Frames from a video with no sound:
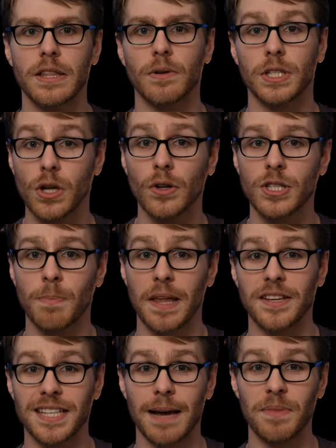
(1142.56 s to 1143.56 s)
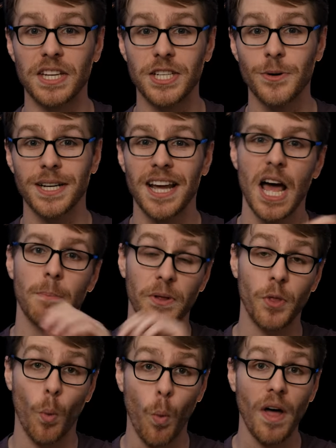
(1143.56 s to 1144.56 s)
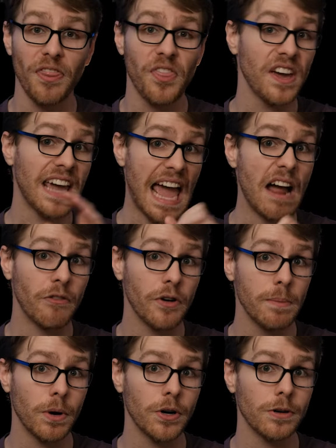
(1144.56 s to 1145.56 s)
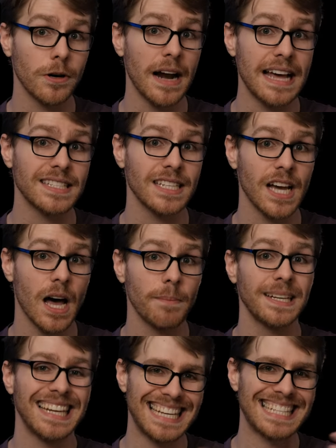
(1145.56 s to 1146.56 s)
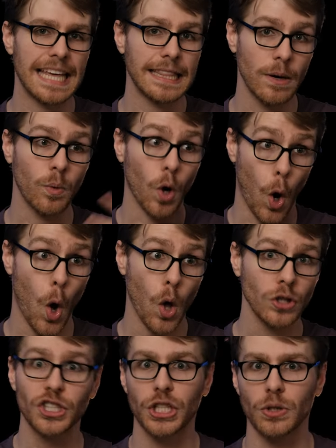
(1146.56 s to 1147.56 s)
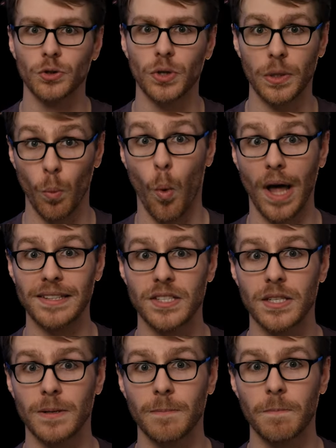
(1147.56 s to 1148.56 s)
they're adults by the time they do it, but the one thing every murderer has in common is that they were all children once.